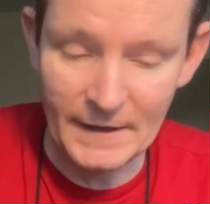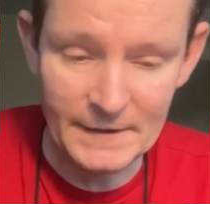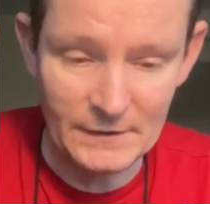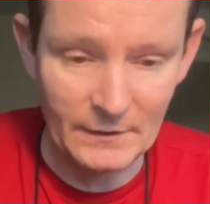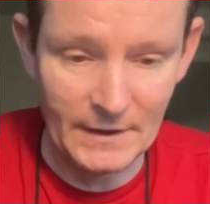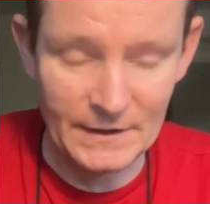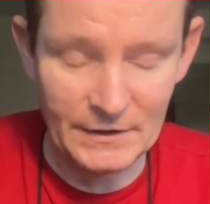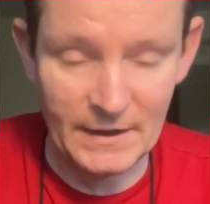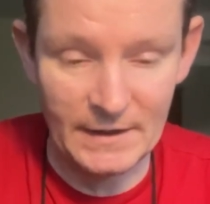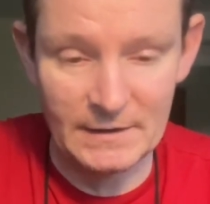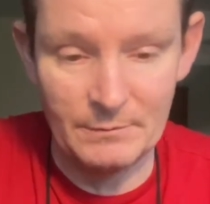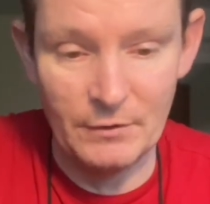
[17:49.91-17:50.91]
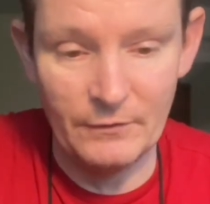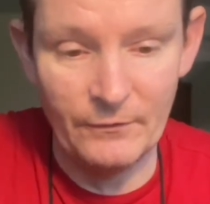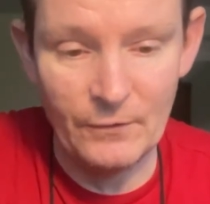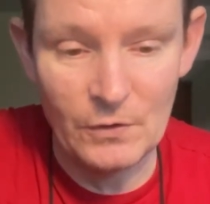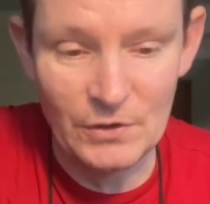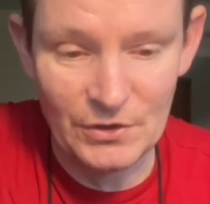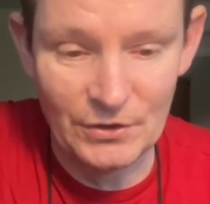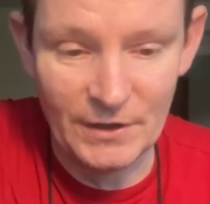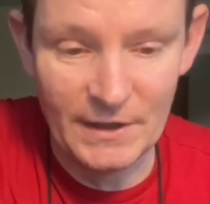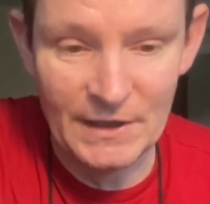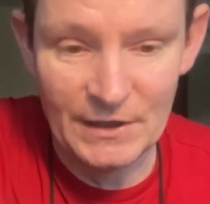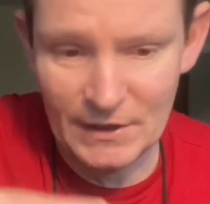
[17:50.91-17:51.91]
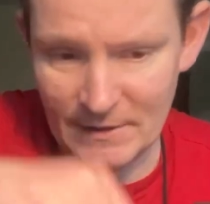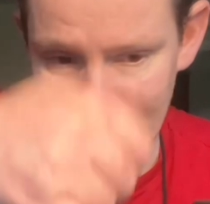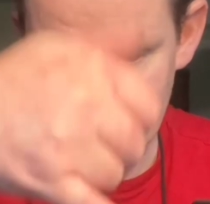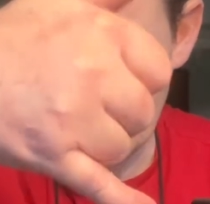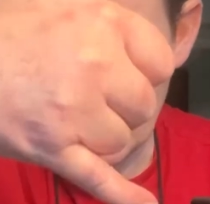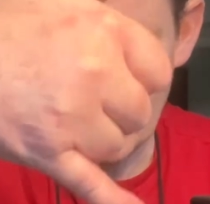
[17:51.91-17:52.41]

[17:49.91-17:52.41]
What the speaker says: So I actually had to put 4 tiny shims